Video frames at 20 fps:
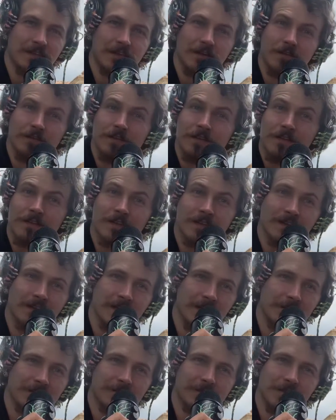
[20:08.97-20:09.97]
The only
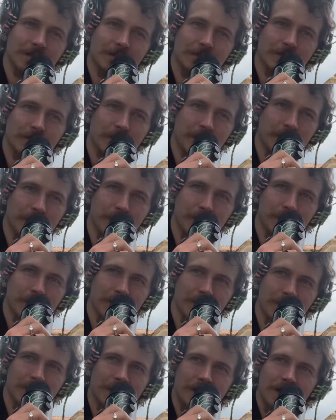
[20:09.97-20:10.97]
thing left to
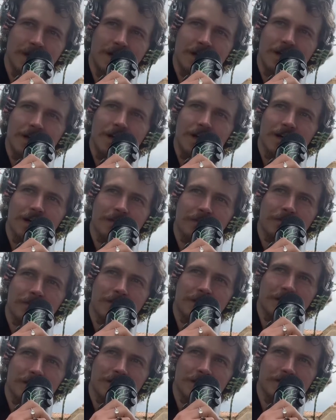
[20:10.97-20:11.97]
remember are
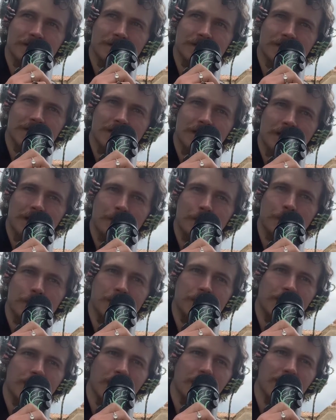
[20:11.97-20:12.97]
things
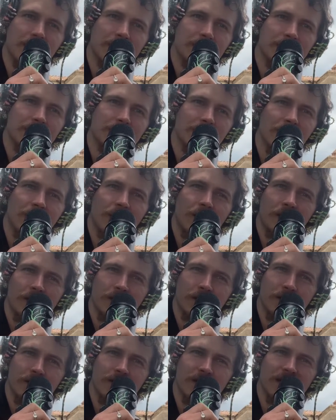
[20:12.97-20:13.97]
beyond
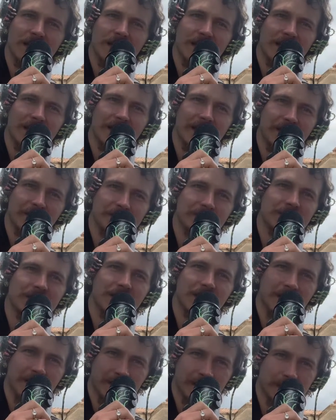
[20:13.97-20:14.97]
our
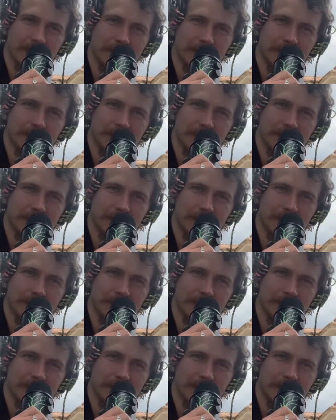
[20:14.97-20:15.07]
lifetime.